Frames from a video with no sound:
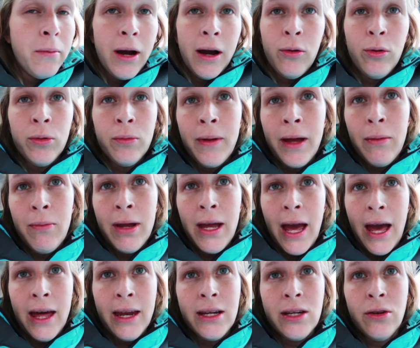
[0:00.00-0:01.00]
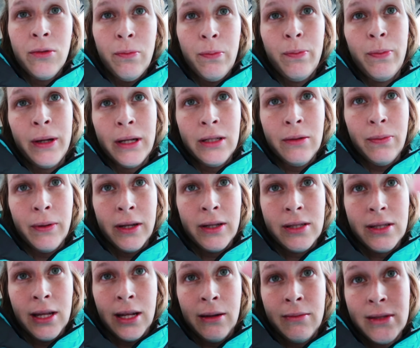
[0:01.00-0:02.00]
I will maybe edit a bit,
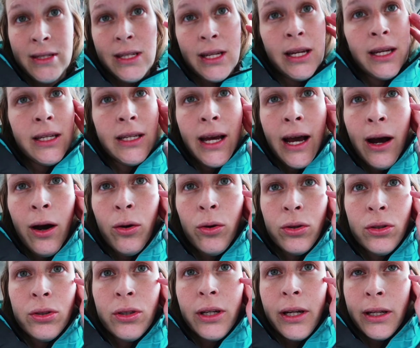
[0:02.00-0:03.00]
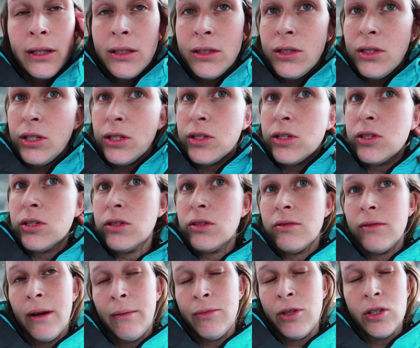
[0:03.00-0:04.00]
because then I'm sitting down and
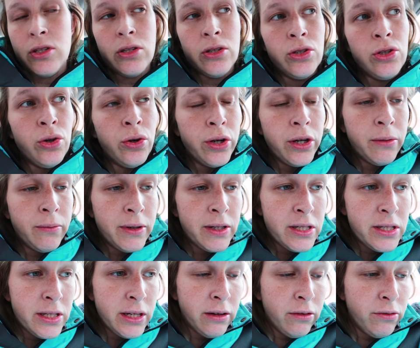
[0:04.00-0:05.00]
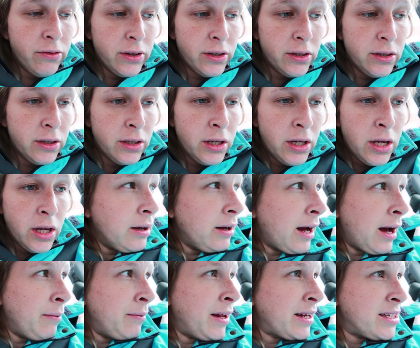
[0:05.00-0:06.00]
I'm just enjoying myself, and
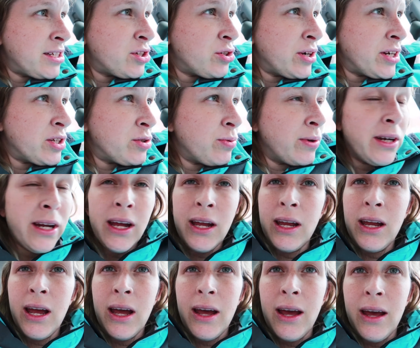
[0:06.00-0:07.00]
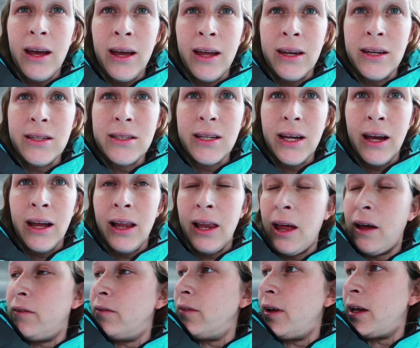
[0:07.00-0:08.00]
I'm not stressed when I edit. I
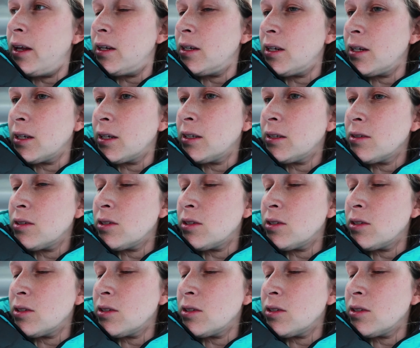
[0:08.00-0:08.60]
love editing.